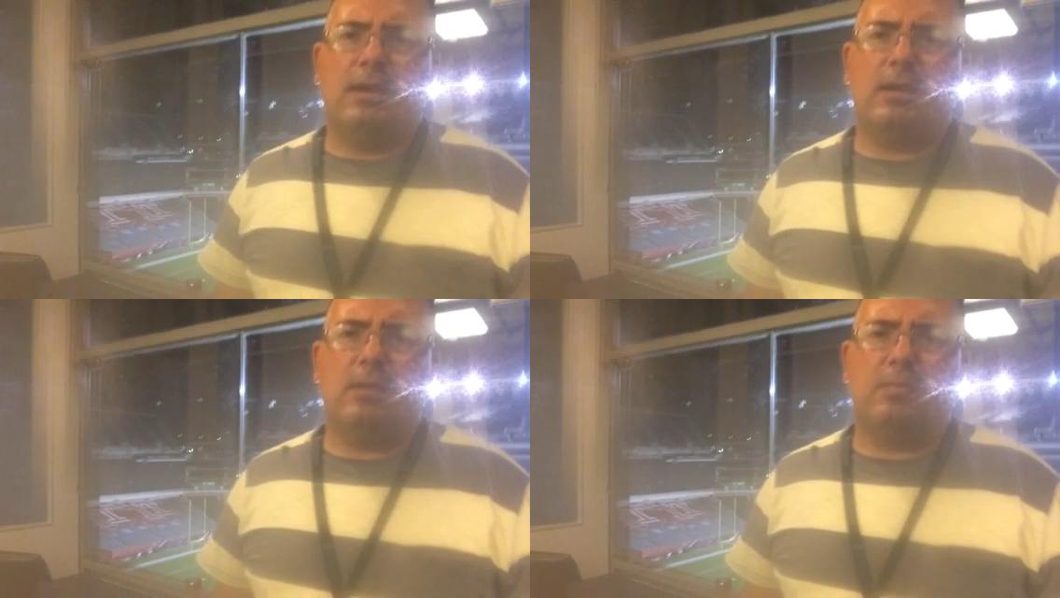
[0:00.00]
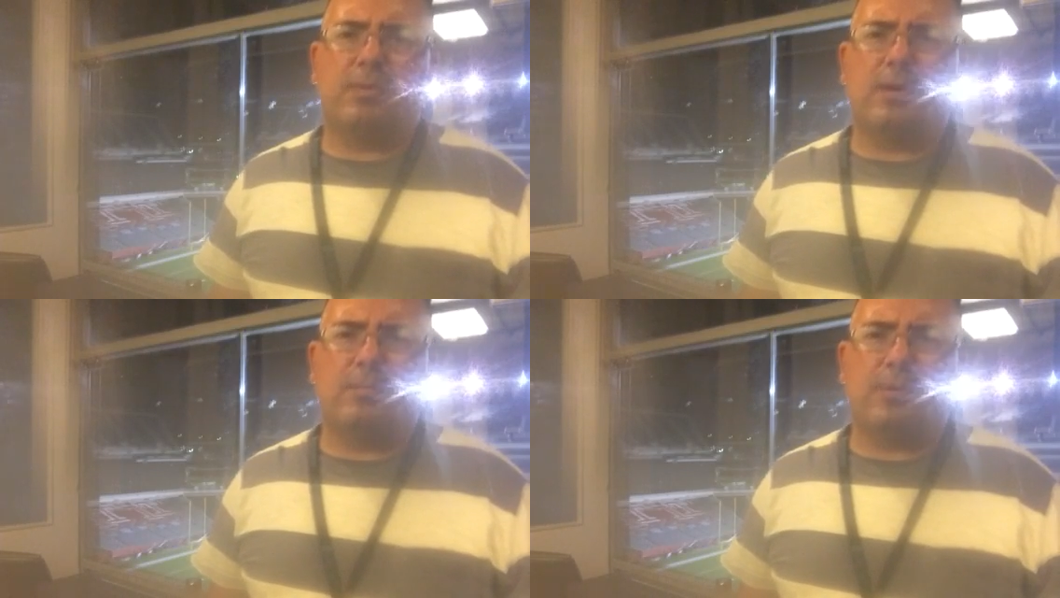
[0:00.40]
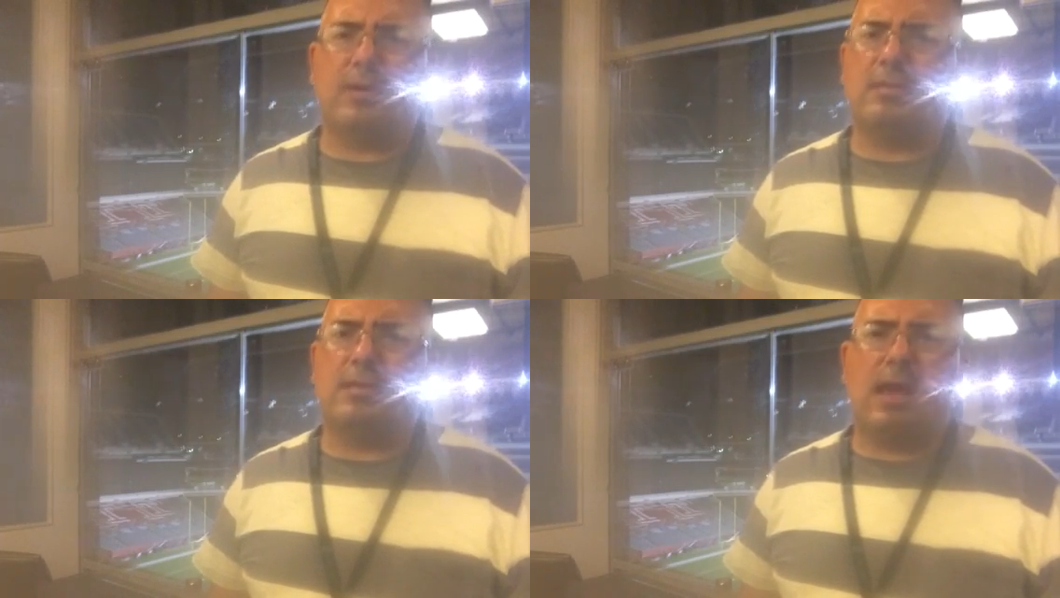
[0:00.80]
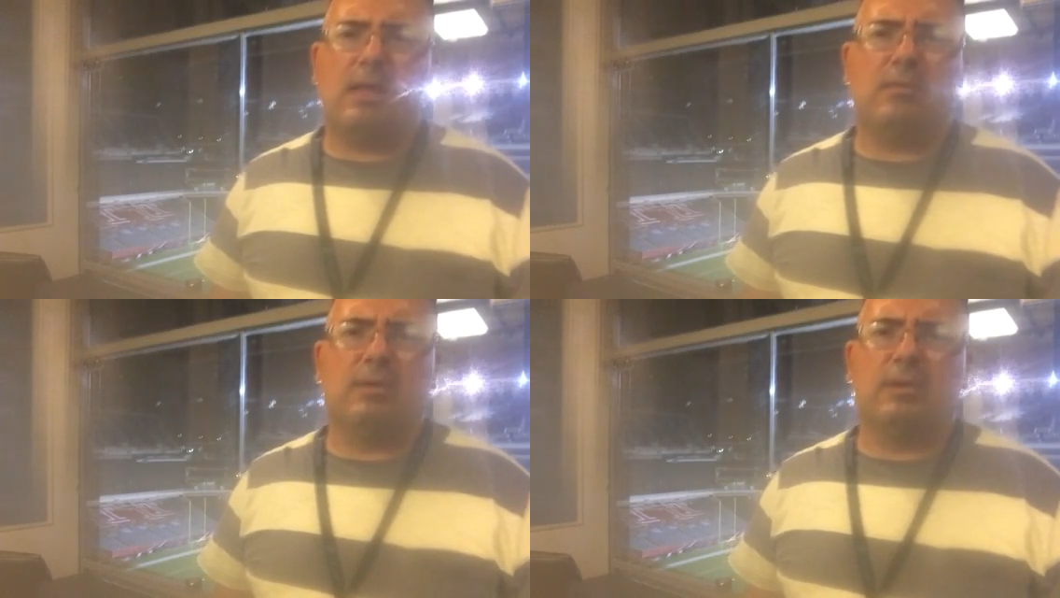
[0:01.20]
Brinson
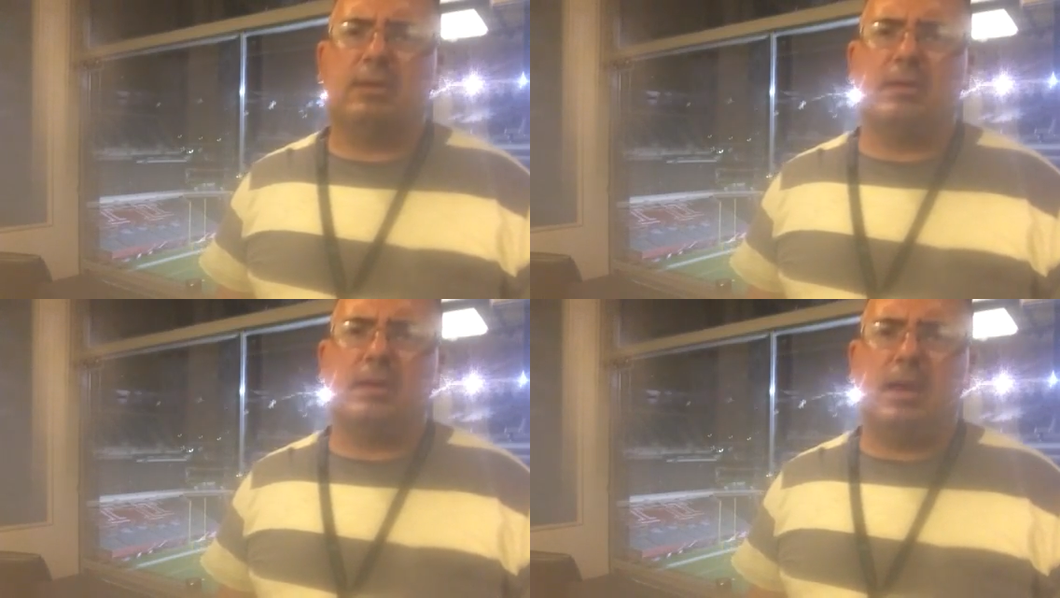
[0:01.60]
had a really good